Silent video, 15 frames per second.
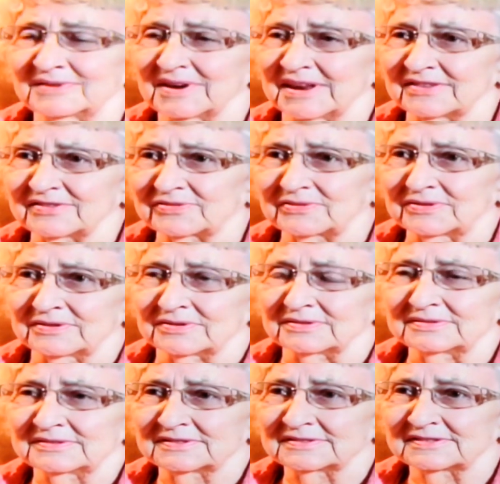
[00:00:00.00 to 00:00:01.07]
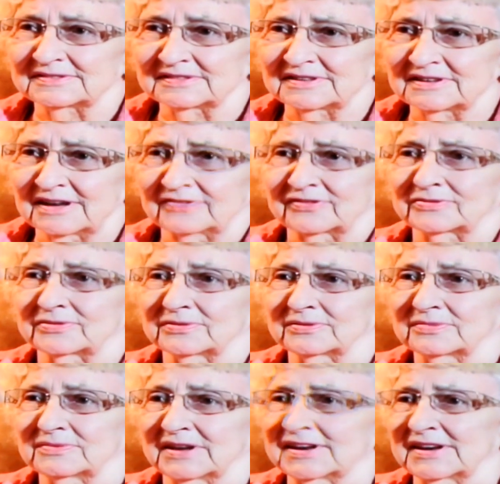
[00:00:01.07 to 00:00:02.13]
went through and got
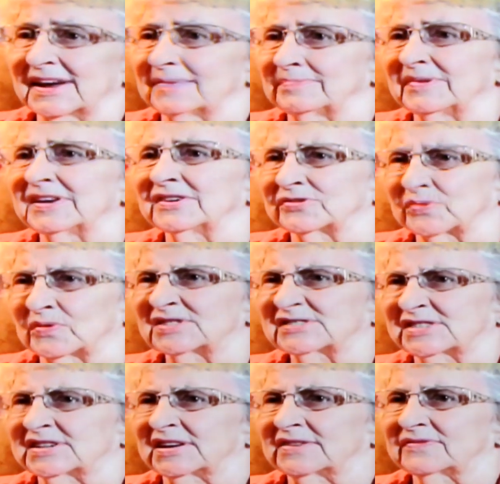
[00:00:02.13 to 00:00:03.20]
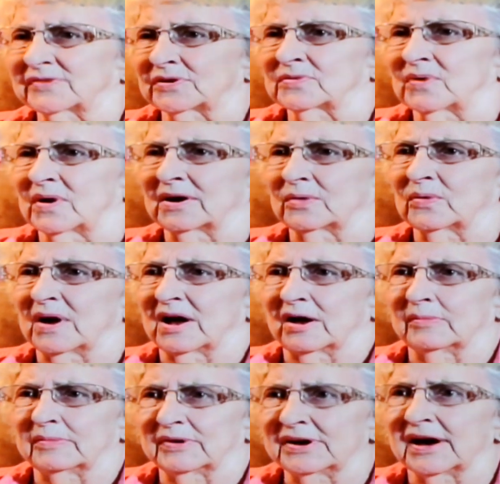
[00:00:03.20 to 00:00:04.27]
through. It had been twisting for quite a
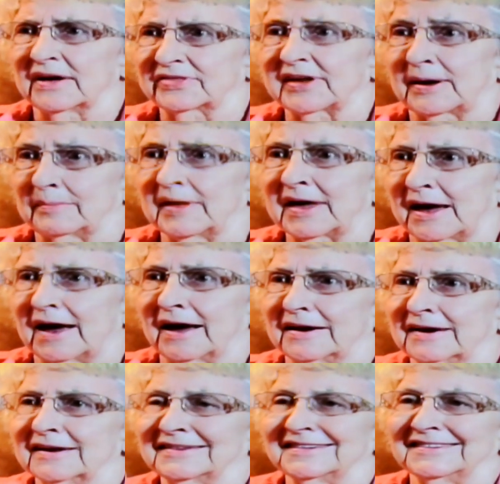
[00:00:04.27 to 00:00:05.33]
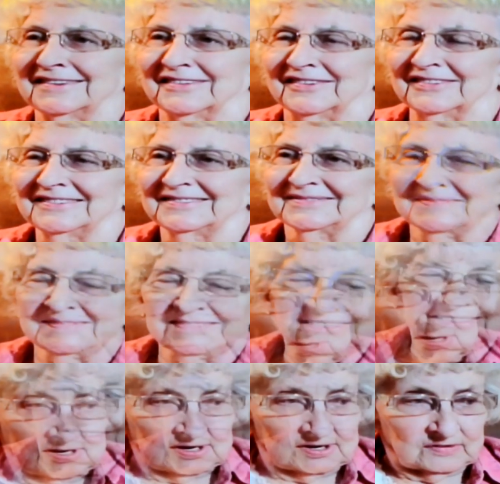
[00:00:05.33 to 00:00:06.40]
while, but not that bad,
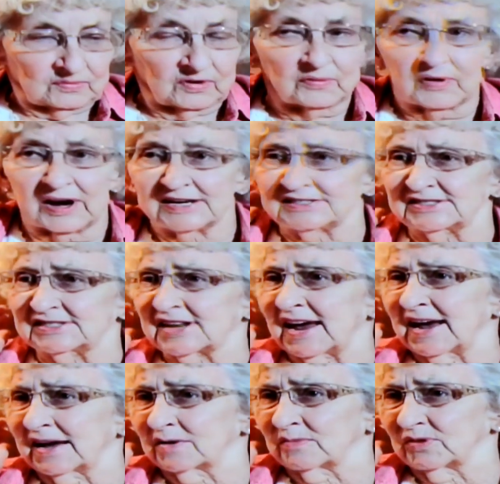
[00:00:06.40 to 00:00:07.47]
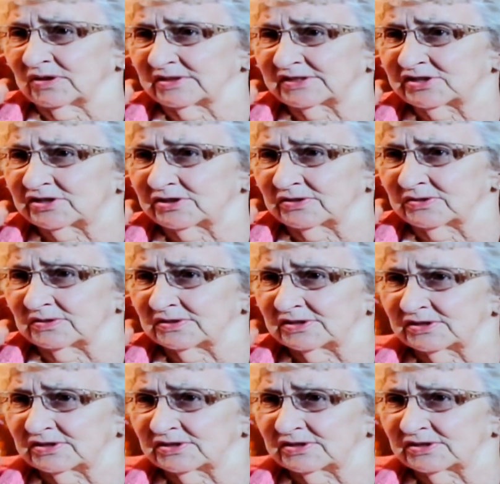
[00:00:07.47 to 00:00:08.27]
We raised animals too,